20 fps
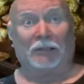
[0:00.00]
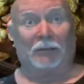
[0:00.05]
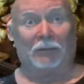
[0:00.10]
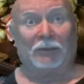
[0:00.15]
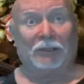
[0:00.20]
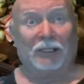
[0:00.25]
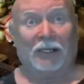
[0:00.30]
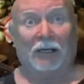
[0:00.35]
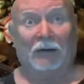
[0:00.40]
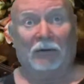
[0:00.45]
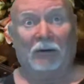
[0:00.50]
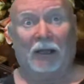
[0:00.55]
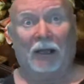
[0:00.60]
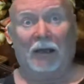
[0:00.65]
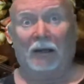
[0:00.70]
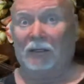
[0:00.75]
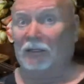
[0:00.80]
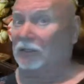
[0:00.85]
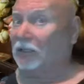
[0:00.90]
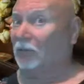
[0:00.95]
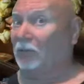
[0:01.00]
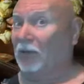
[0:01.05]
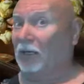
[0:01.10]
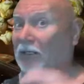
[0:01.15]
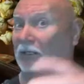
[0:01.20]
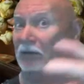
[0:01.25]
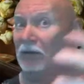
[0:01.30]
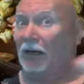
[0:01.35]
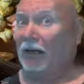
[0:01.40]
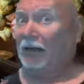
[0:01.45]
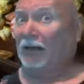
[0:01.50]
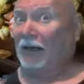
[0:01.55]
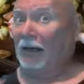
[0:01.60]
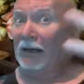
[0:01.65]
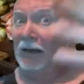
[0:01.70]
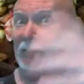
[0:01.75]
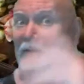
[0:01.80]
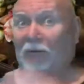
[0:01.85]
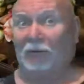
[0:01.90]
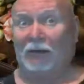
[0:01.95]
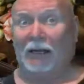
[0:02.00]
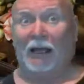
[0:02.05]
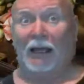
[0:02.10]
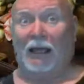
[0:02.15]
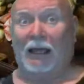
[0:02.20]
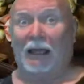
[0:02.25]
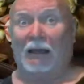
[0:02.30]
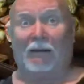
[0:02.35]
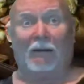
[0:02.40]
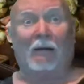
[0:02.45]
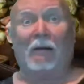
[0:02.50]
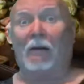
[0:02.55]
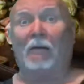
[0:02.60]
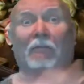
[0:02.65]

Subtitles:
some shit around and somebody's granddaddy gonna die.